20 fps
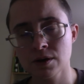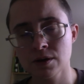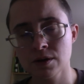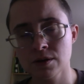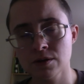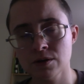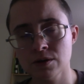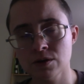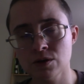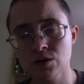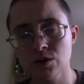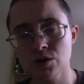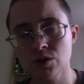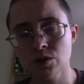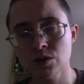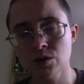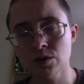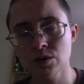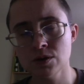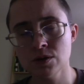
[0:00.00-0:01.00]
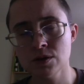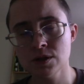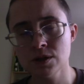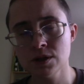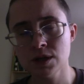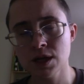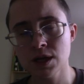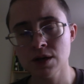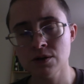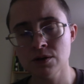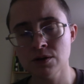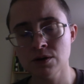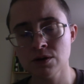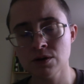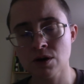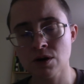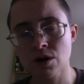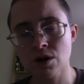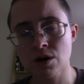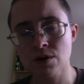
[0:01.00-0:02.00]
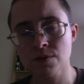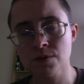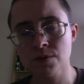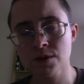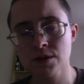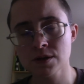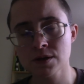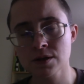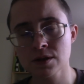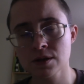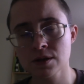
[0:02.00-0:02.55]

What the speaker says: to your shoulders and down your arms.